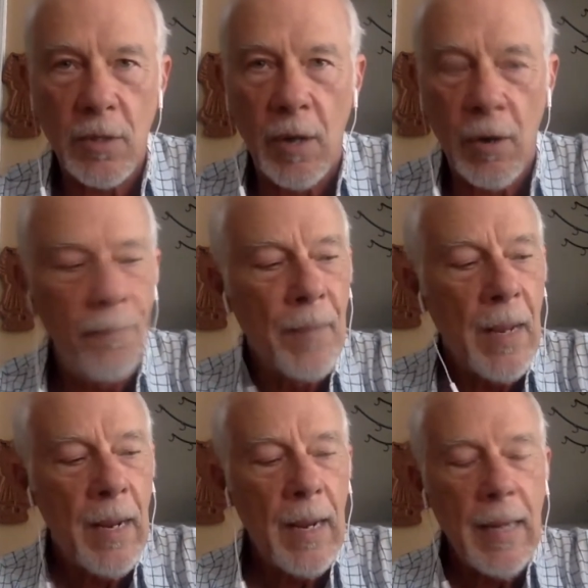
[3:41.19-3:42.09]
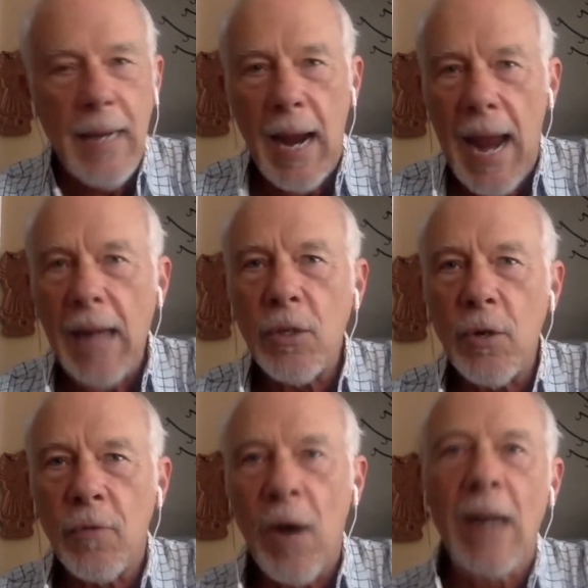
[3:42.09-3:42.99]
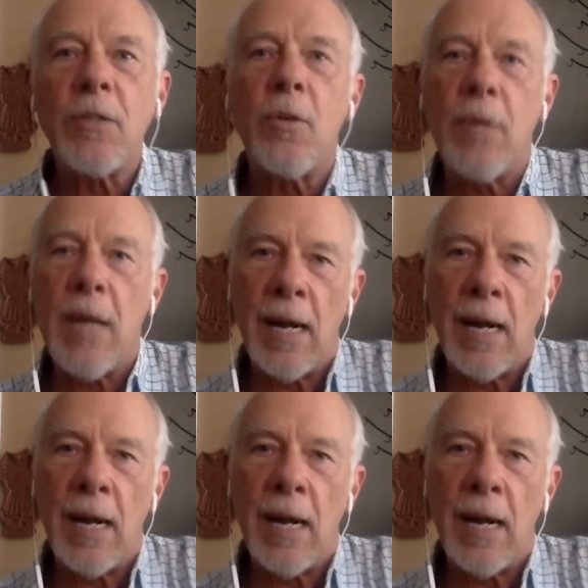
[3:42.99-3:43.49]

So yeah, attitude of gratitude.